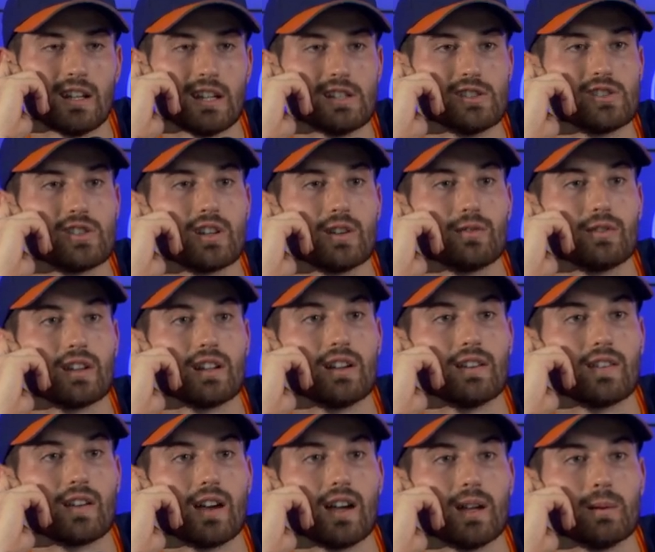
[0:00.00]
shift at
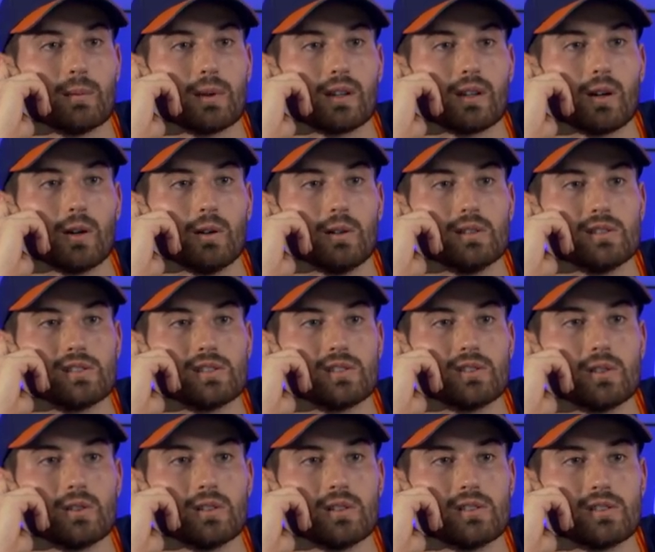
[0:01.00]
a time and go and
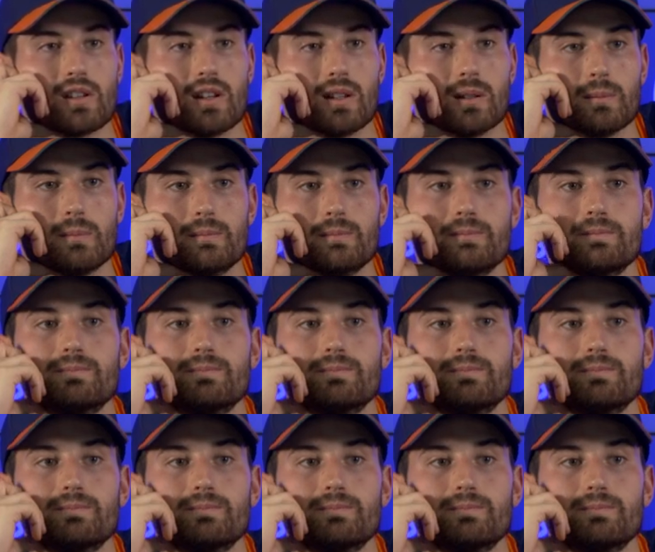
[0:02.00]
just do your job.